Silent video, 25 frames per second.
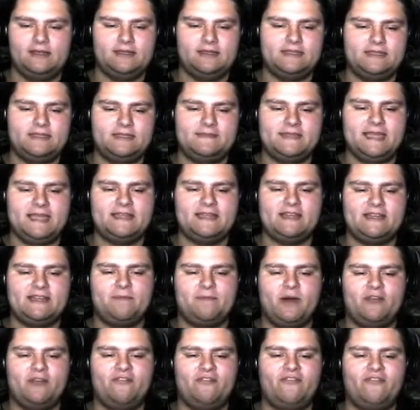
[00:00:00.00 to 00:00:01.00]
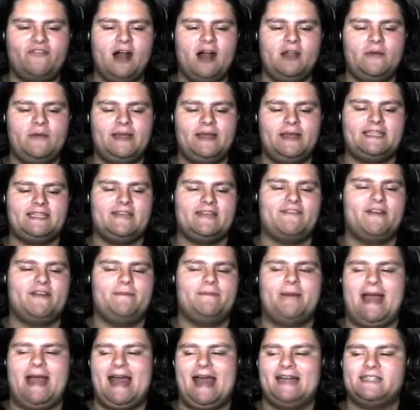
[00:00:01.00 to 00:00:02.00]
Seems like they're both following
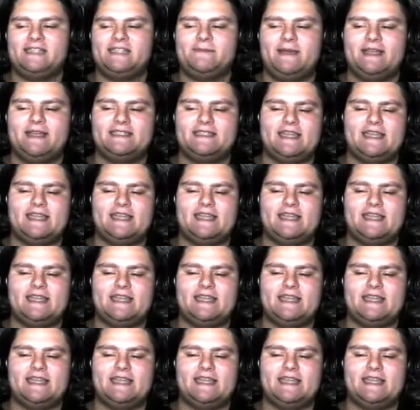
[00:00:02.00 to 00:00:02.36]
different paths because